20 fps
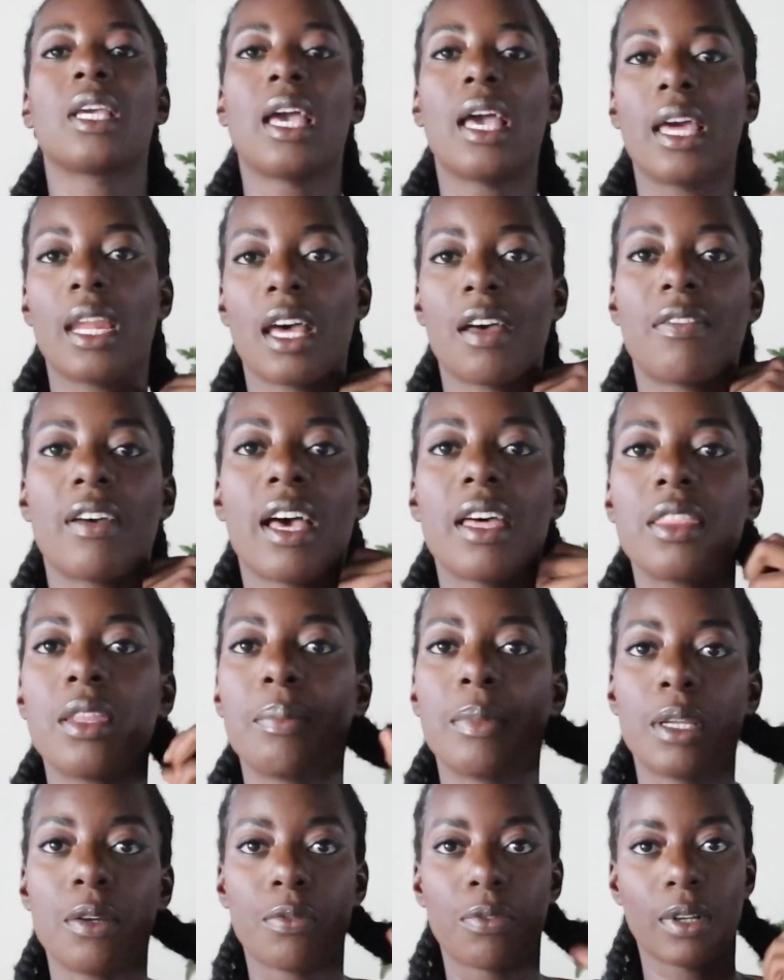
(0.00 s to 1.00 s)
And I've had
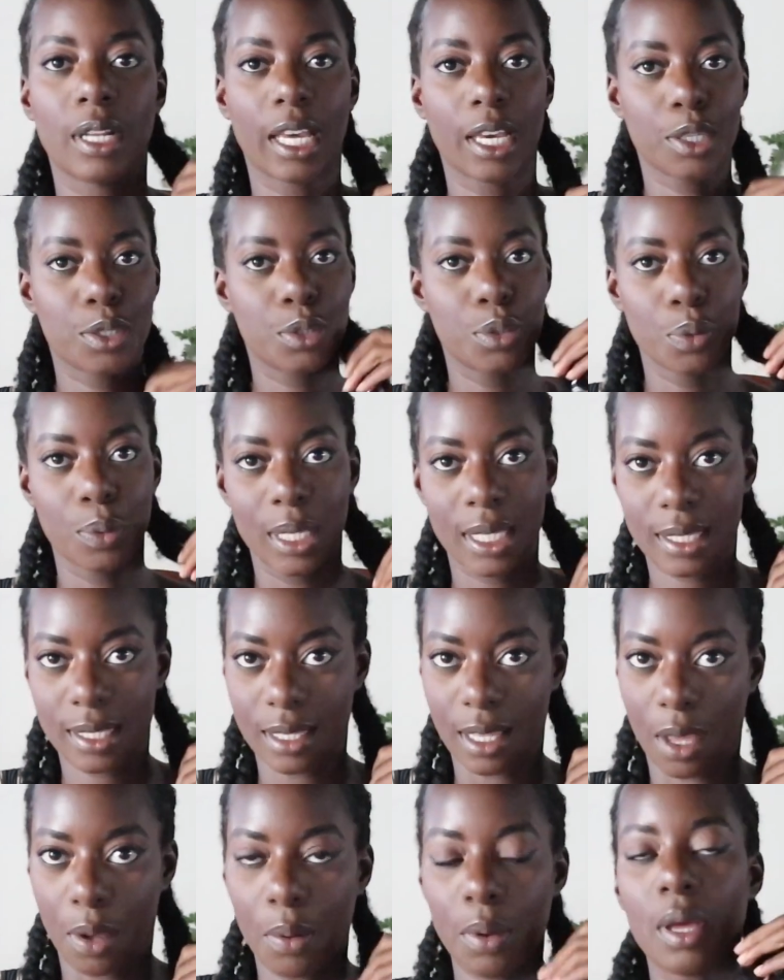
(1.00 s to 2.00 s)
them in for like 2 weeks
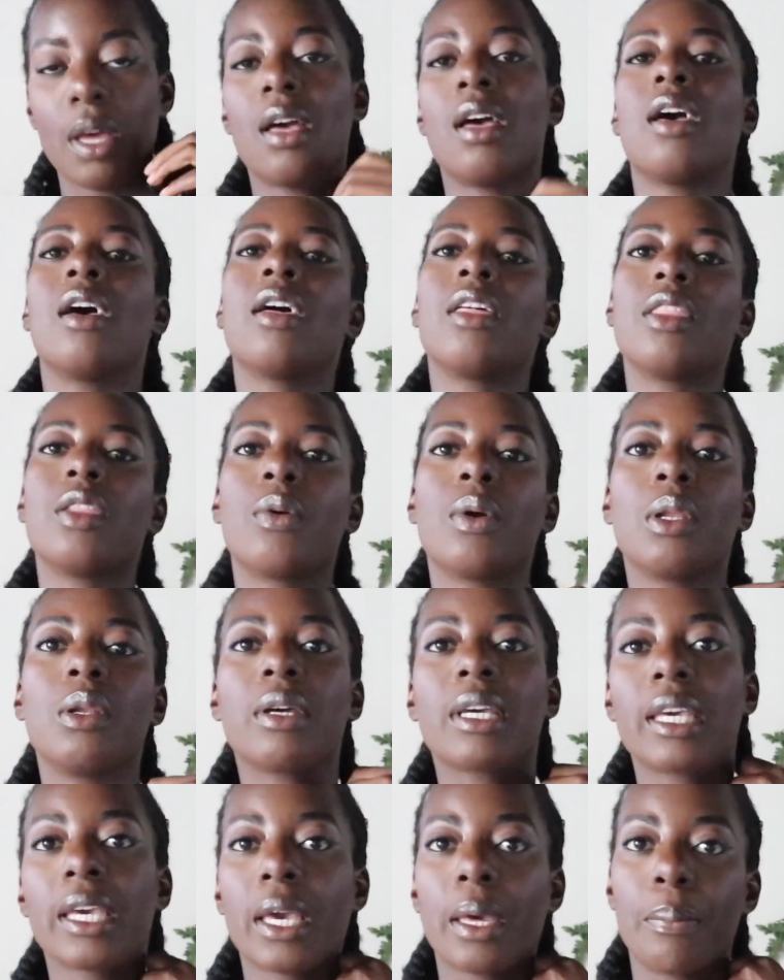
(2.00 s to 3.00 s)
now. They were
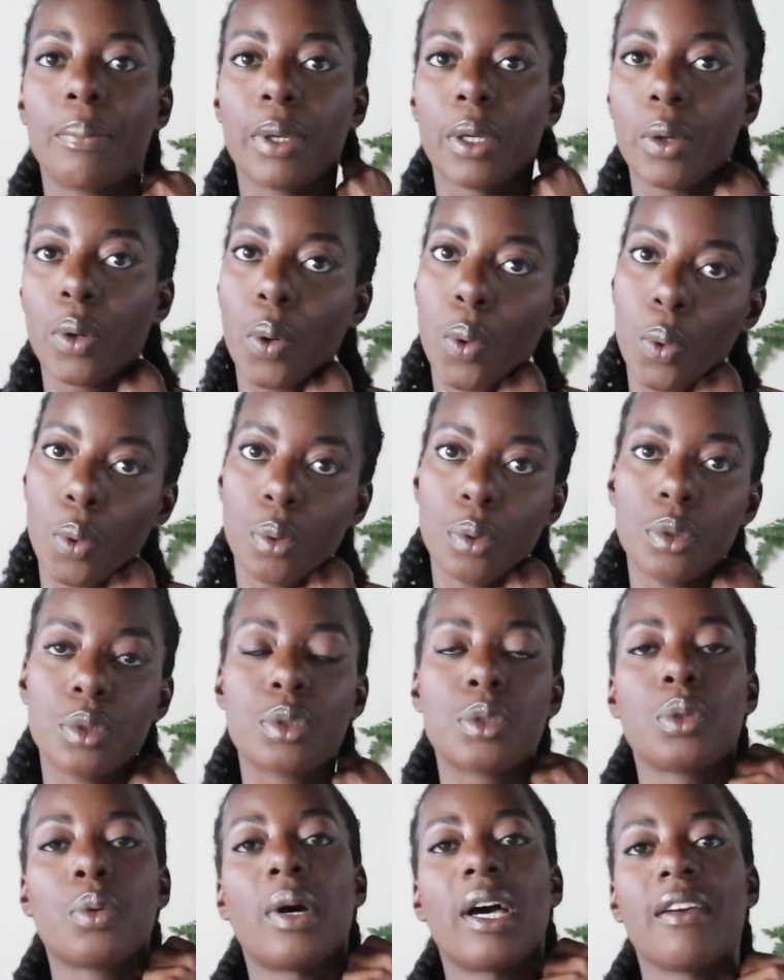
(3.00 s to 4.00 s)
looking a bit old,
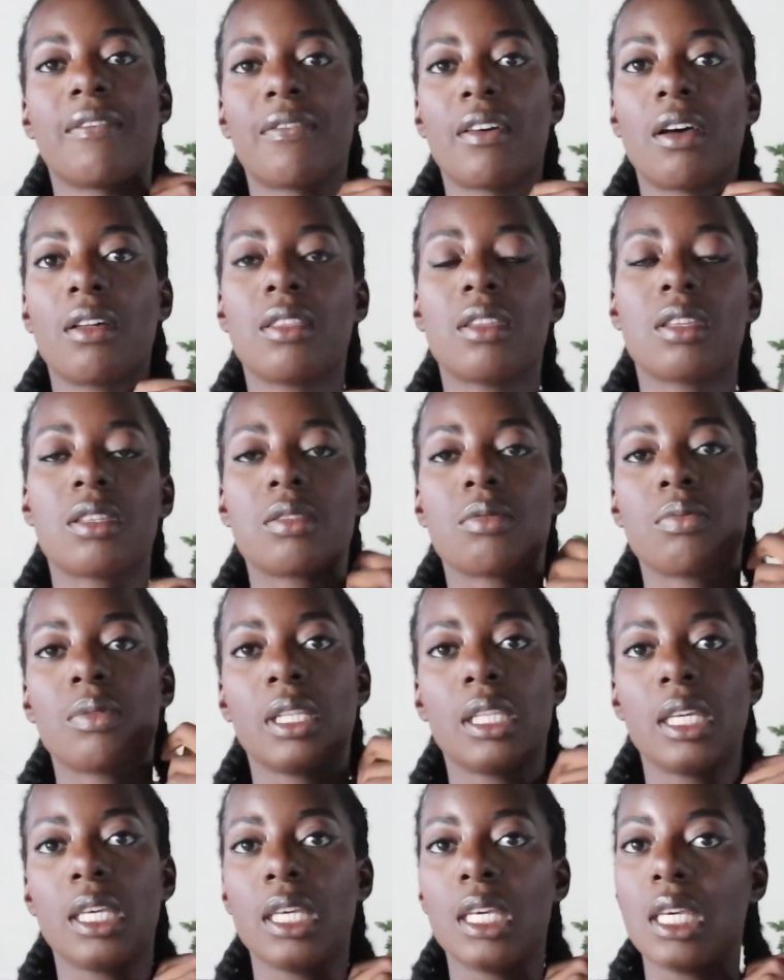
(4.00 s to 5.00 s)
so I found this
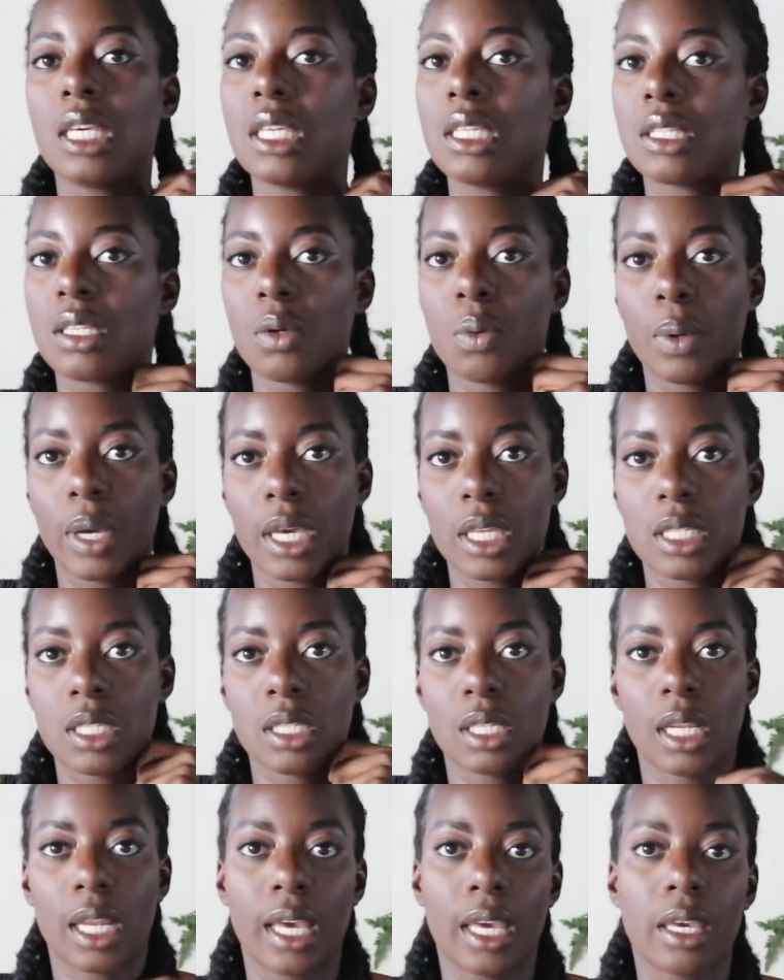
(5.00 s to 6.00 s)
really easy way
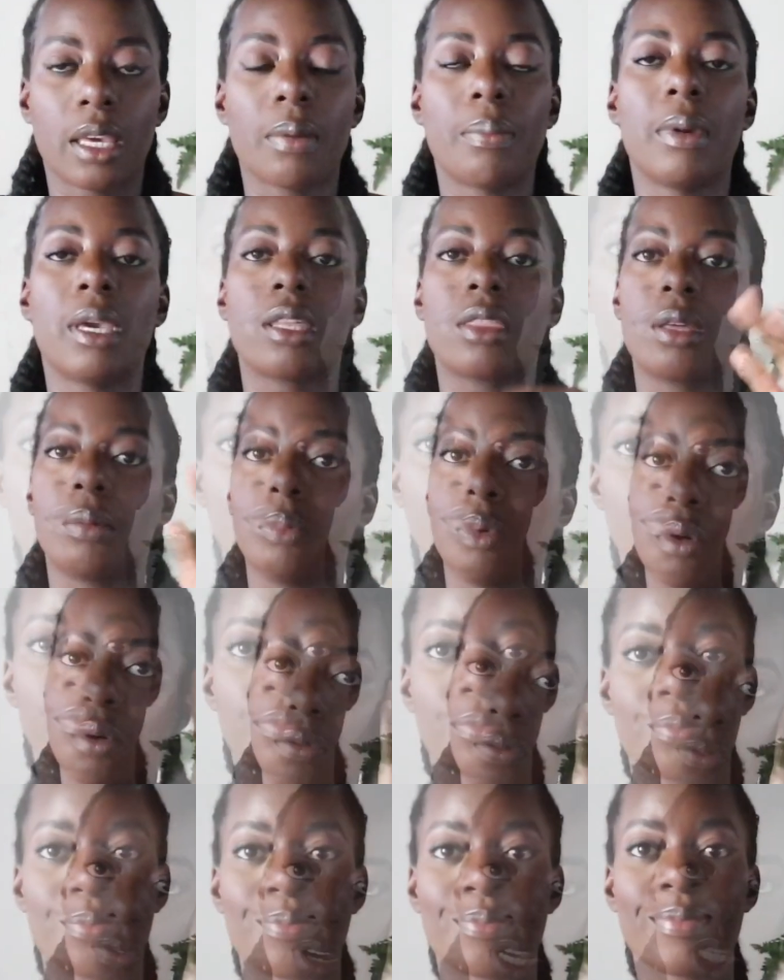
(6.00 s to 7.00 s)
to like make them look
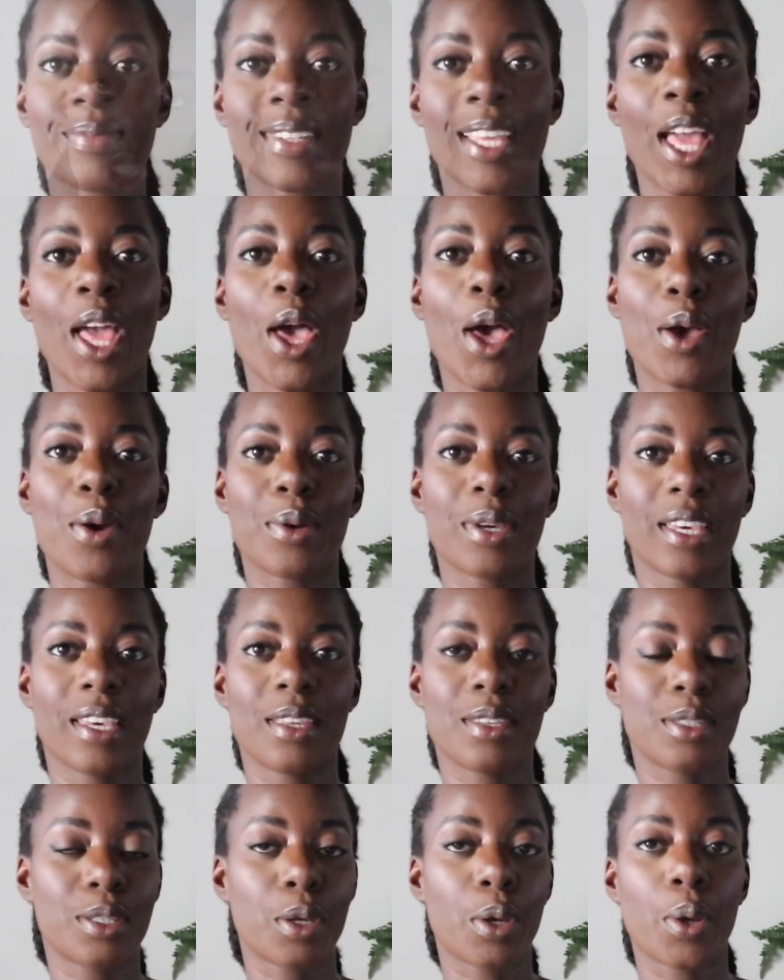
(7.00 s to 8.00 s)
fresh.
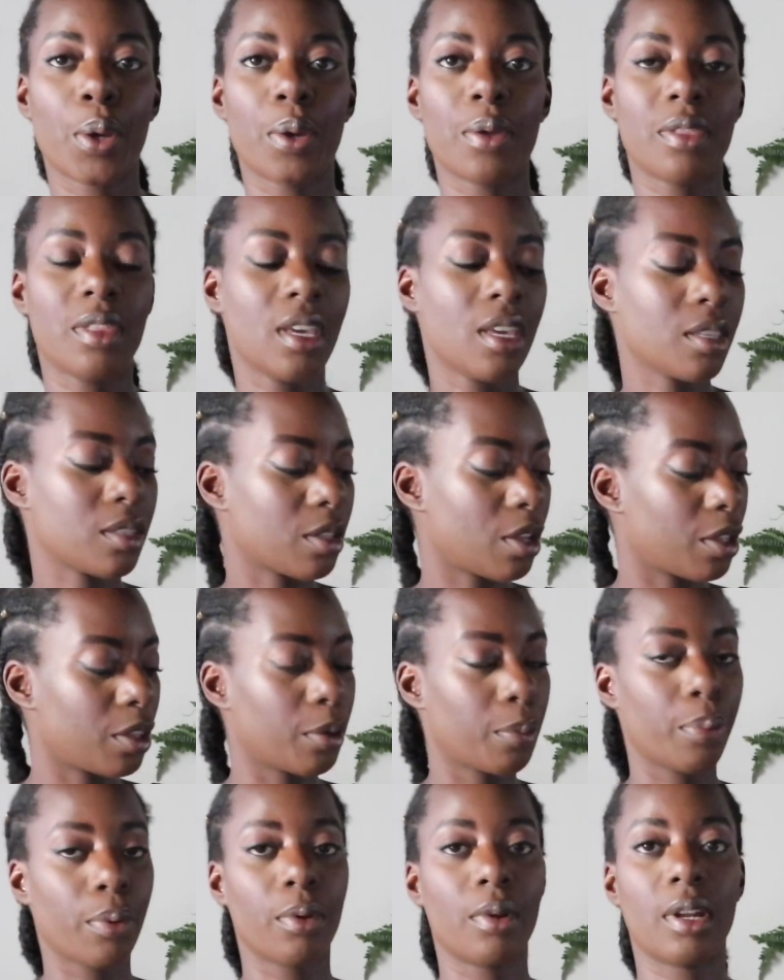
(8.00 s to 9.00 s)
Okay, so these are the
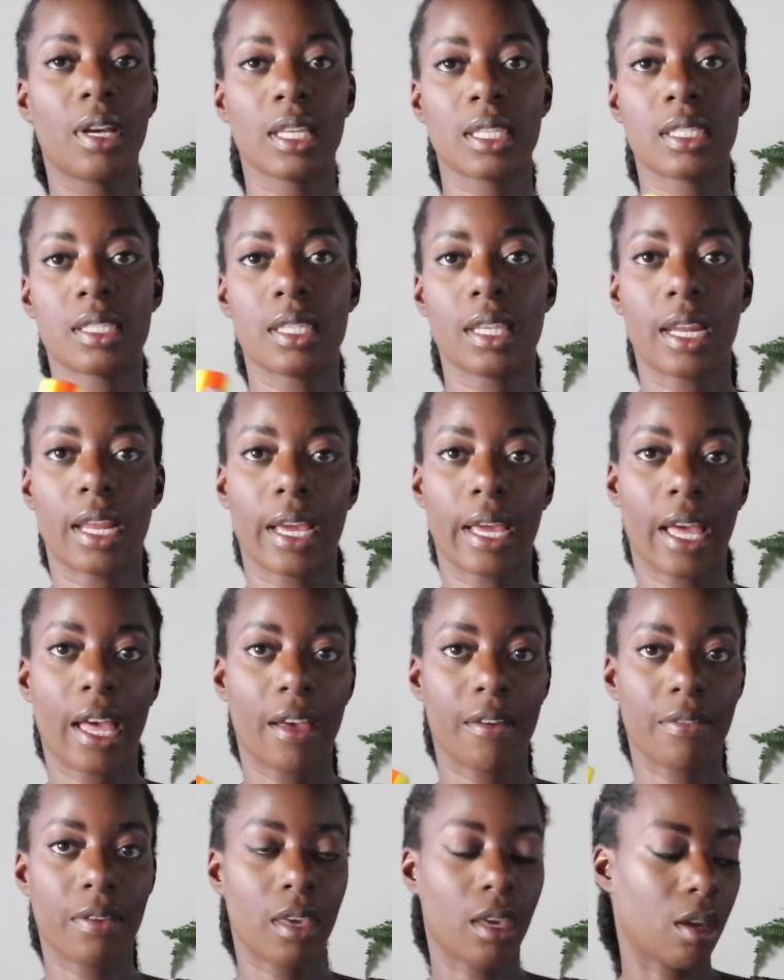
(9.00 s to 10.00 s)
products that I
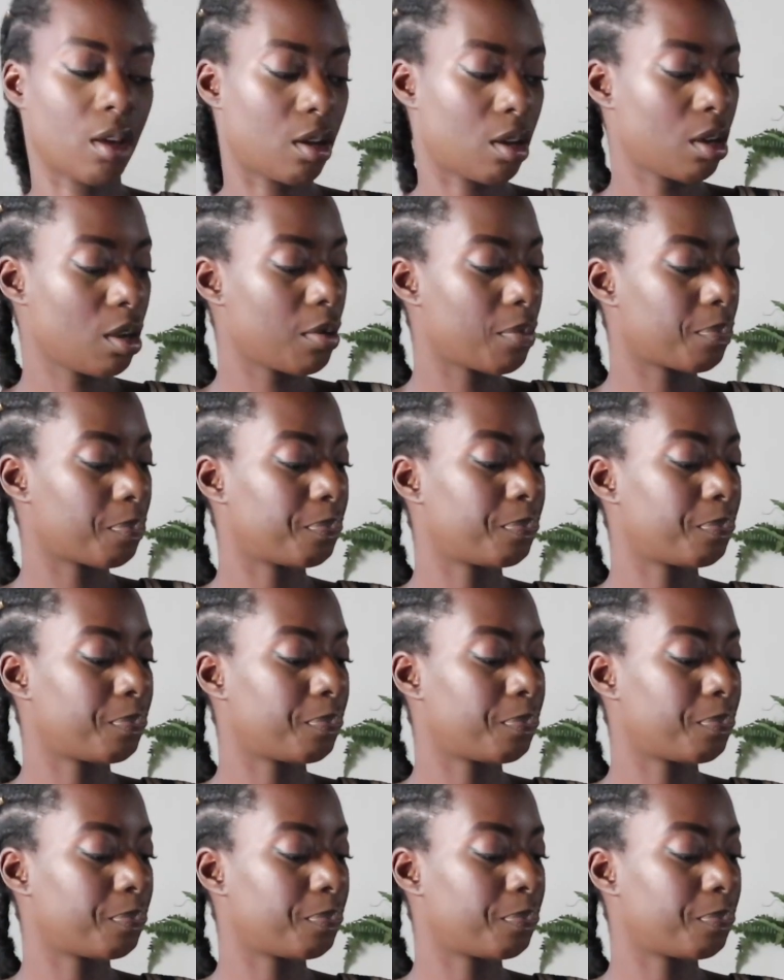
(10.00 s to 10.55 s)
have here.